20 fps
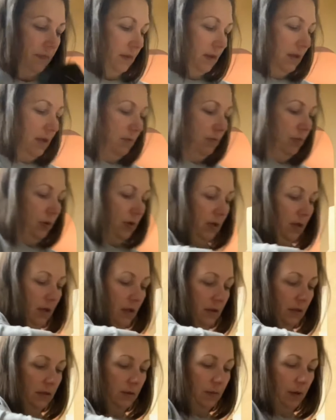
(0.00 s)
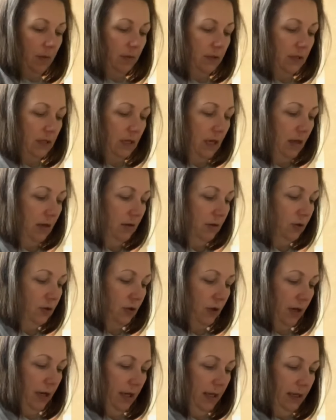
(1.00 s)
and put it on this paper towel to
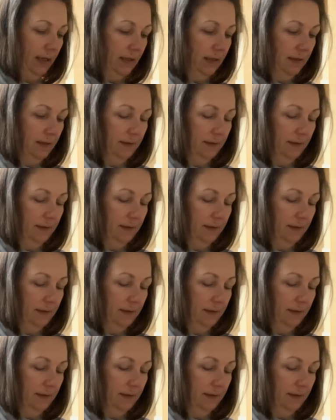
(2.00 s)
drain.